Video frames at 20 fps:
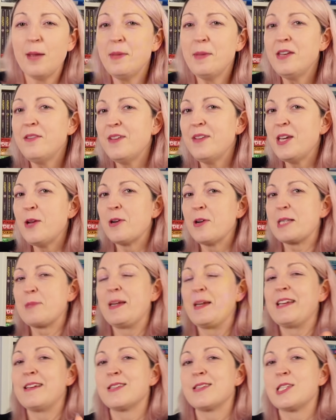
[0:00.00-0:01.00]
made a video
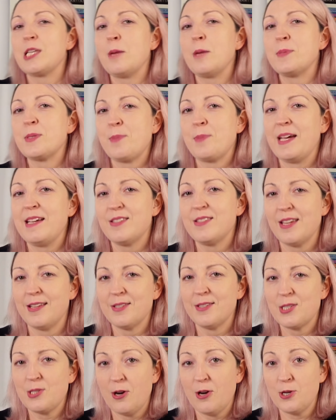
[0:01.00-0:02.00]
explaining subspace
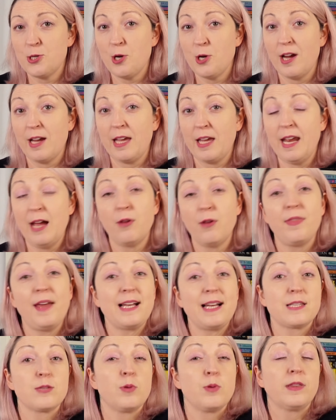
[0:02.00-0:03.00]
in Star Trek and how
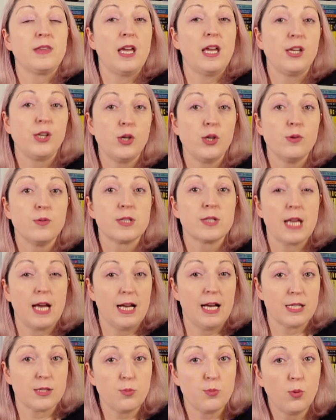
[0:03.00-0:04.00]
that's what they use
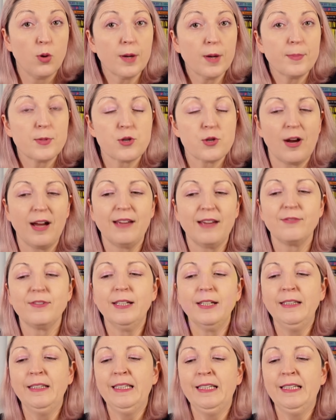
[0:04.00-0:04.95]
as warp drive.